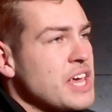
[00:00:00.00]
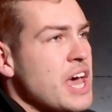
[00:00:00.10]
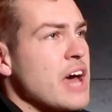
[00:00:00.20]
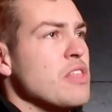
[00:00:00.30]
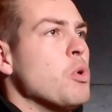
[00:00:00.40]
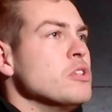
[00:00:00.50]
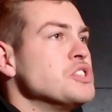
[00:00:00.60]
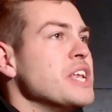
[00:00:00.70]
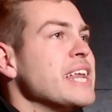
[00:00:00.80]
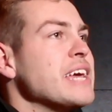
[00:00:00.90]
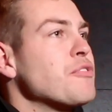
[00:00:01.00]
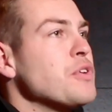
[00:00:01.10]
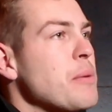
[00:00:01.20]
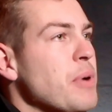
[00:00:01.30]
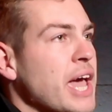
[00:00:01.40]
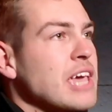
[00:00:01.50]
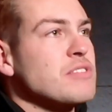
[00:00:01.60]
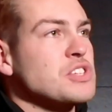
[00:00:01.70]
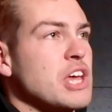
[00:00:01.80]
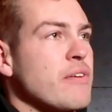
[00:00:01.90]
and the ones that lead through their
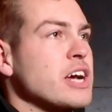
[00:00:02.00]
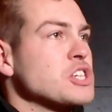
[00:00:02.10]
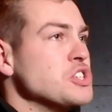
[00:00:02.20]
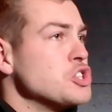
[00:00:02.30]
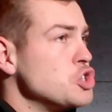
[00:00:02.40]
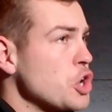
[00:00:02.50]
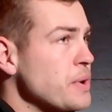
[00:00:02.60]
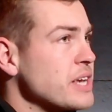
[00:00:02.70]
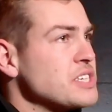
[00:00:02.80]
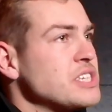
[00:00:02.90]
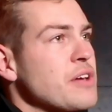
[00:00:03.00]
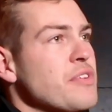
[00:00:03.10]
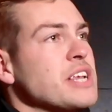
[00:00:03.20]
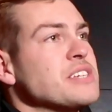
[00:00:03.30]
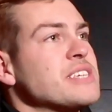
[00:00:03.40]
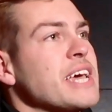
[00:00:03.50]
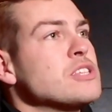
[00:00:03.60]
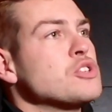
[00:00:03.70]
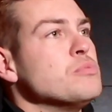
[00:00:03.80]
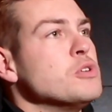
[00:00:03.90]
behaviours and their actions and don't necessarily say
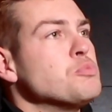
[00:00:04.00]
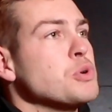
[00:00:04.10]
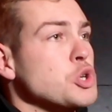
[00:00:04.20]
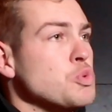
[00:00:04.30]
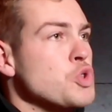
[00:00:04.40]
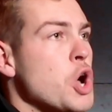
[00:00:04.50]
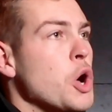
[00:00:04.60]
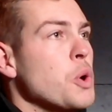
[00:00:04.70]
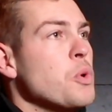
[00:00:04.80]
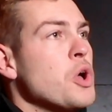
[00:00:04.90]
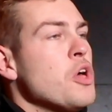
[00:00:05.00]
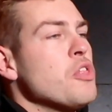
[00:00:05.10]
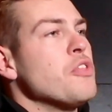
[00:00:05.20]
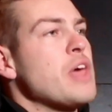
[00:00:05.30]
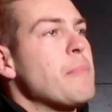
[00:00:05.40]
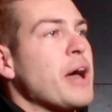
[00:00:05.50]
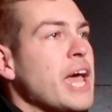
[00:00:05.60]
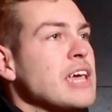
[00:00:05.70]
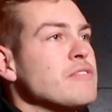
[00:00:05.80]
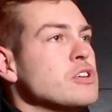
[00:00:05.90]
too much, but you know that their
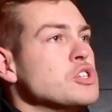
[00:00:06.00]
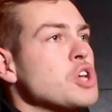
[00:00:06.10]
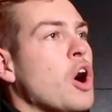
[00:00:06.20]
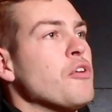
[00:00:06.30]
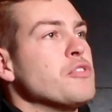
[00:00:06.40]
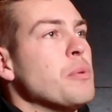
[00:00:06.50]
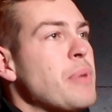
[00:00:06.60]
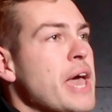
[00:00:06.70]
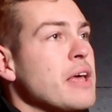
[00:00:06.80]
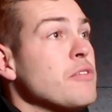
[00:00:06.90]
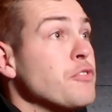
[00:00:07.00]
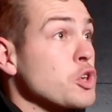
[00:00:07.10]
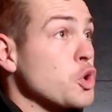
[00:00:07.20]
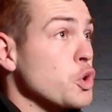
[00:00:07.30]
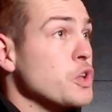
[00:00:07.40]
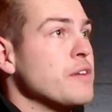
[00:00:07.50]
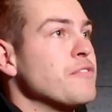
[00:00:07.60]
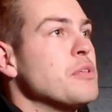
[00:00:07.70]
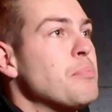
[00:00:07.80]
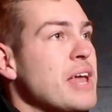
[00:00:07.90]
behaviours are for the good and
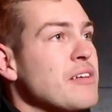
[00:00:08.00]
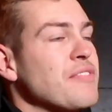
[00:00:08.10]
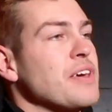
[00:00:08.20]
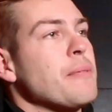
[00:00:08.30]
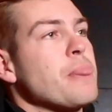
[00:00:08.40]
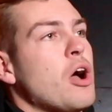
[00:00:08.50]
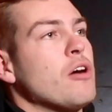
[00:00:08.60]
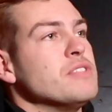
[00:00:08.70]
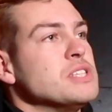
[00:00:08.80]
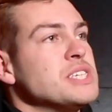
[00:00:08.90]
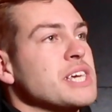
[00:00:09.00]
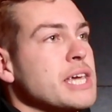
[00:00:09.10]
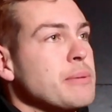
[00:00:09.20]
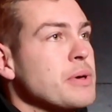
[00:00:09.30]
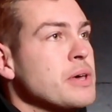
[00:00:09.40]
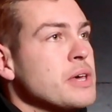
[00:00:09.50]
for the benefit of the team.